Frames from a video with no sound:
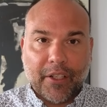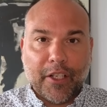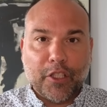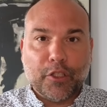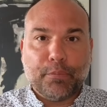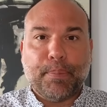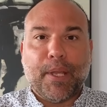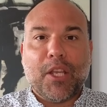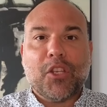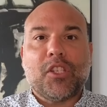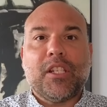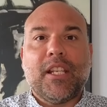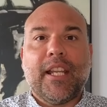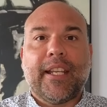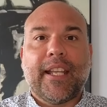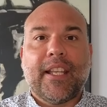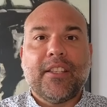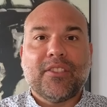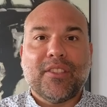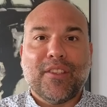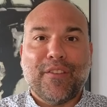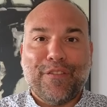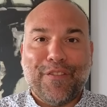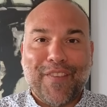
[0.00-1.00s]
especially
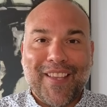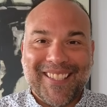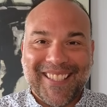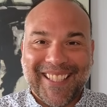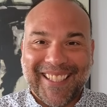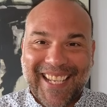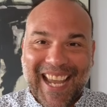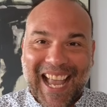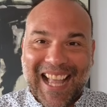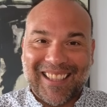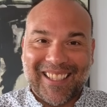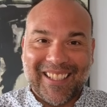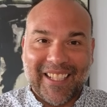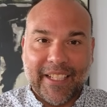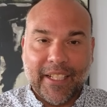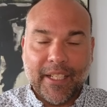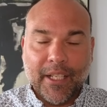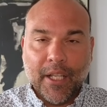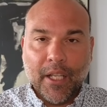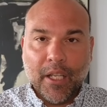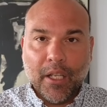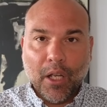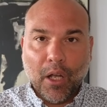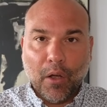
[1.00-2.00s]
against the physicality
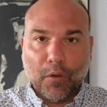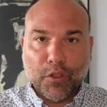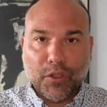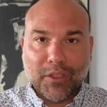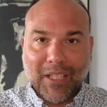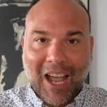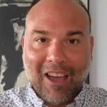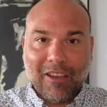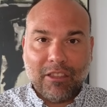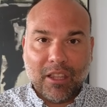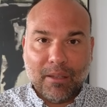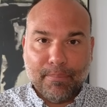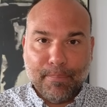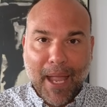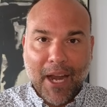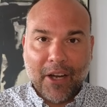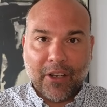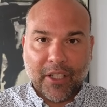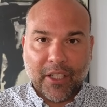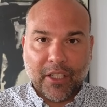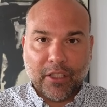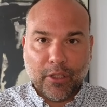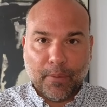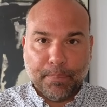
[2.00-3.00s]
of South
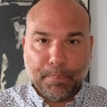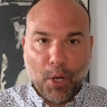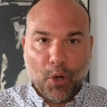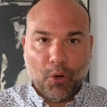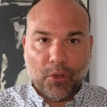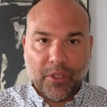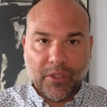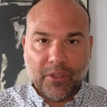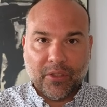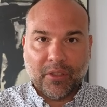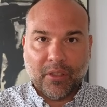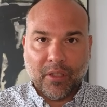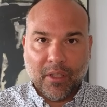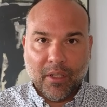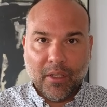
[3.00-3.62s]
American opponents.